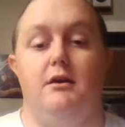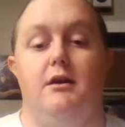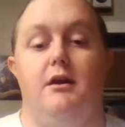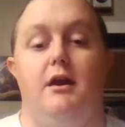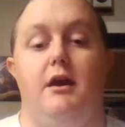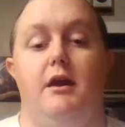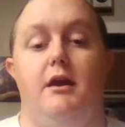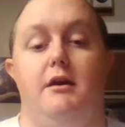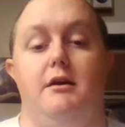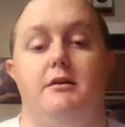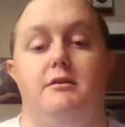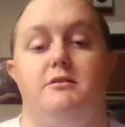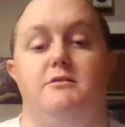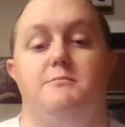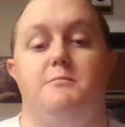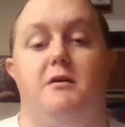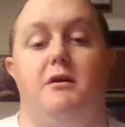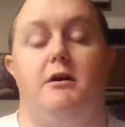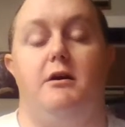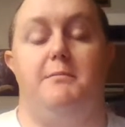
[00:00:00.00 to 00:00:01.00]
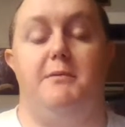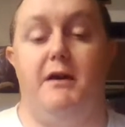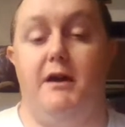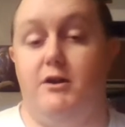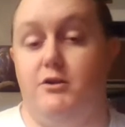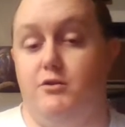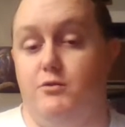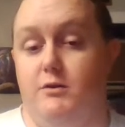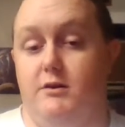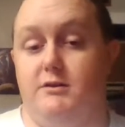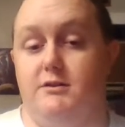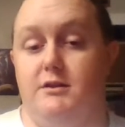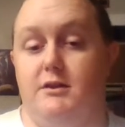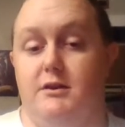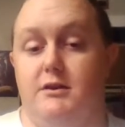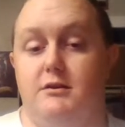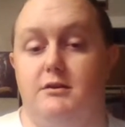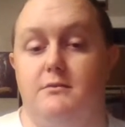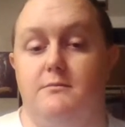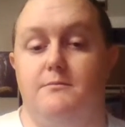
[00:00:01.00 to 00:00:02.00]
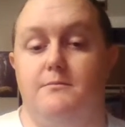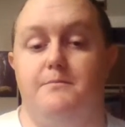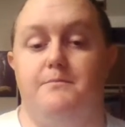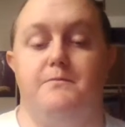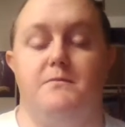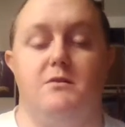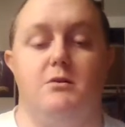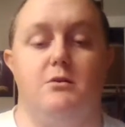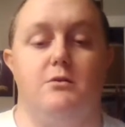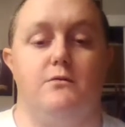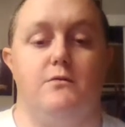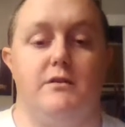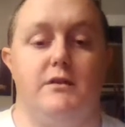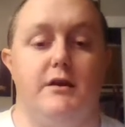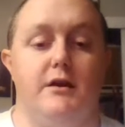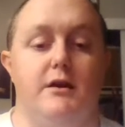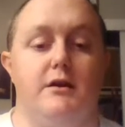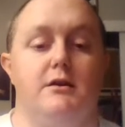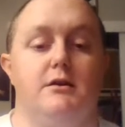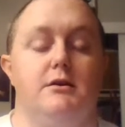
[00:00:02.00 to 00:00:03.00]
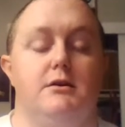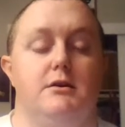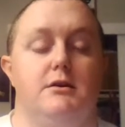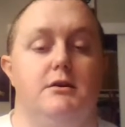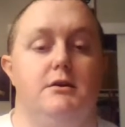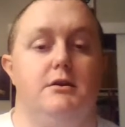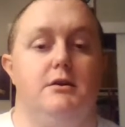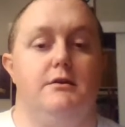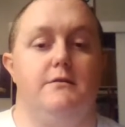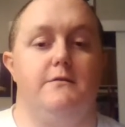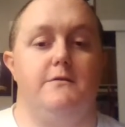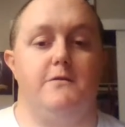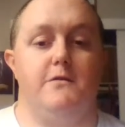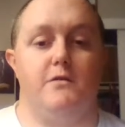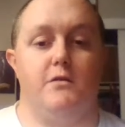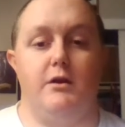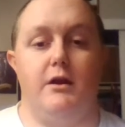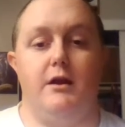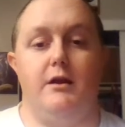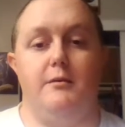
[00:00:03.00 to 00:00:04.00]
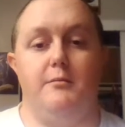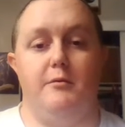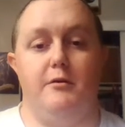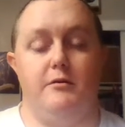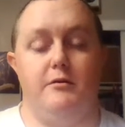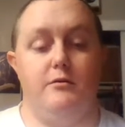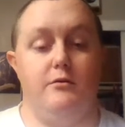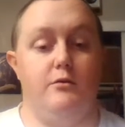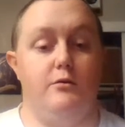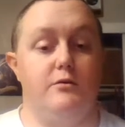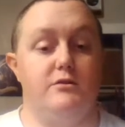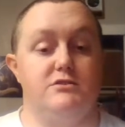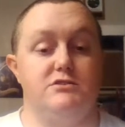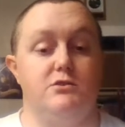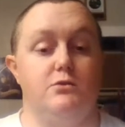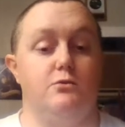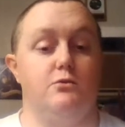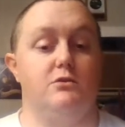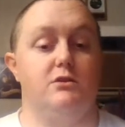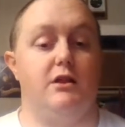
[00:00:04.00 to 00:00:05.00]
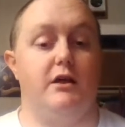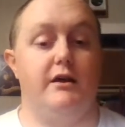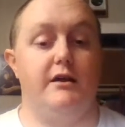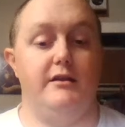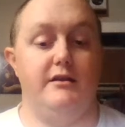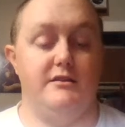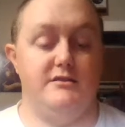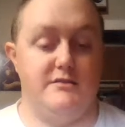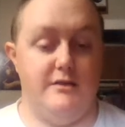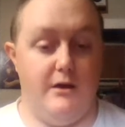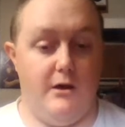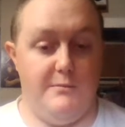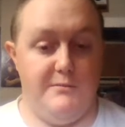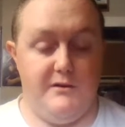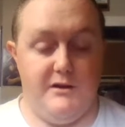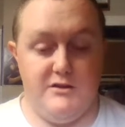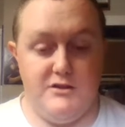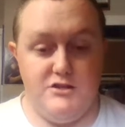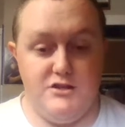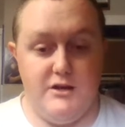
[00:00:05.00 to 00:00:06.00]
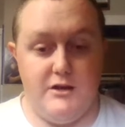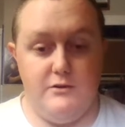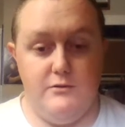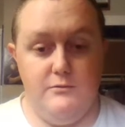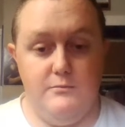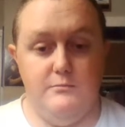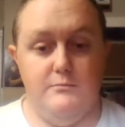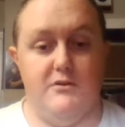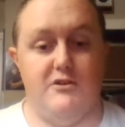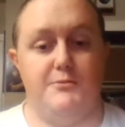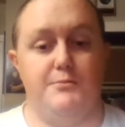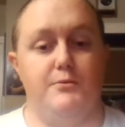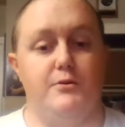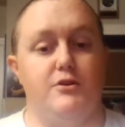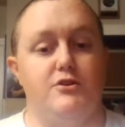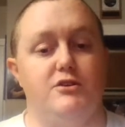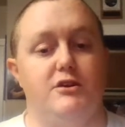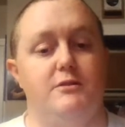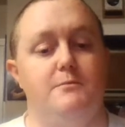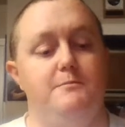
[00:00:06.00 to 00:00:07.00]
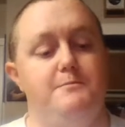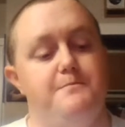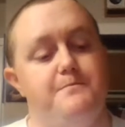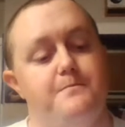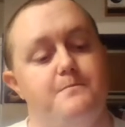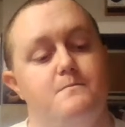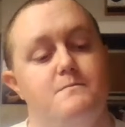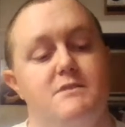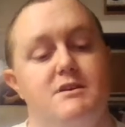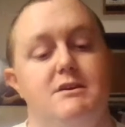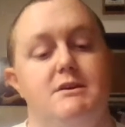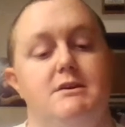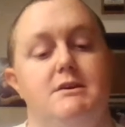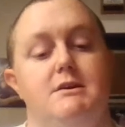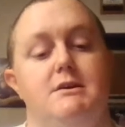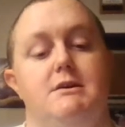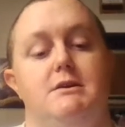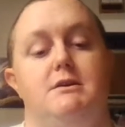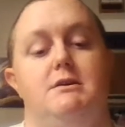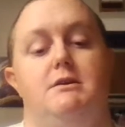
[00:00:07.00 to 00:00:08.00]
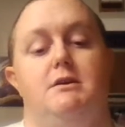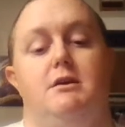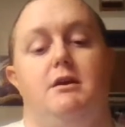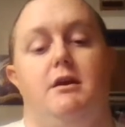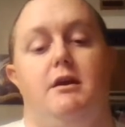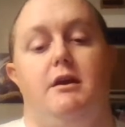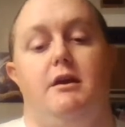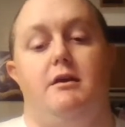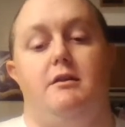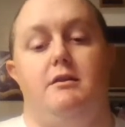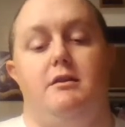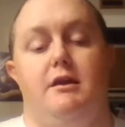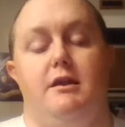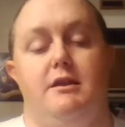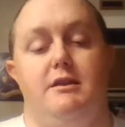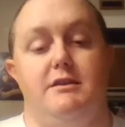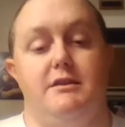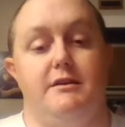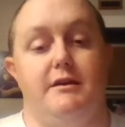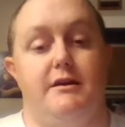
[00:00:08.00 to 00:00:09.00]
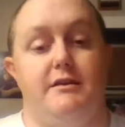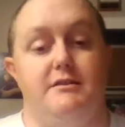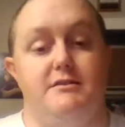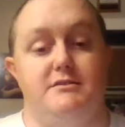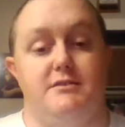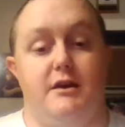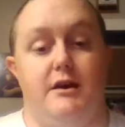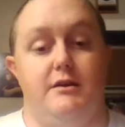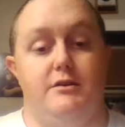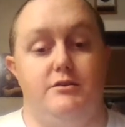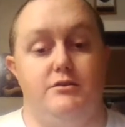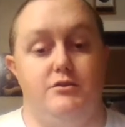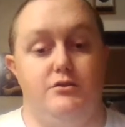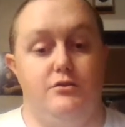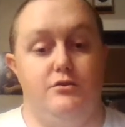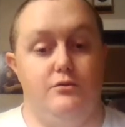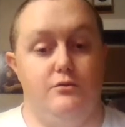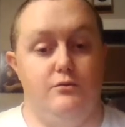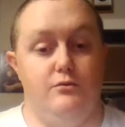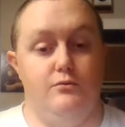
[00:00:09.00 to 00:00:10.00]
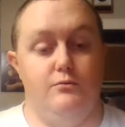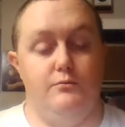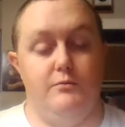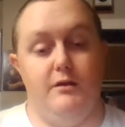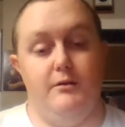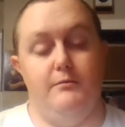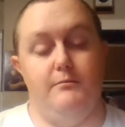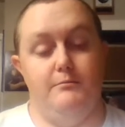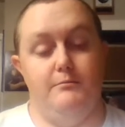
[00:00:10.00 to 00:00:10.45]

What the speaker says: and my Patreon link over there for anyone who is so inclined as to helping out the channel. Much appreciated. And anything I decide any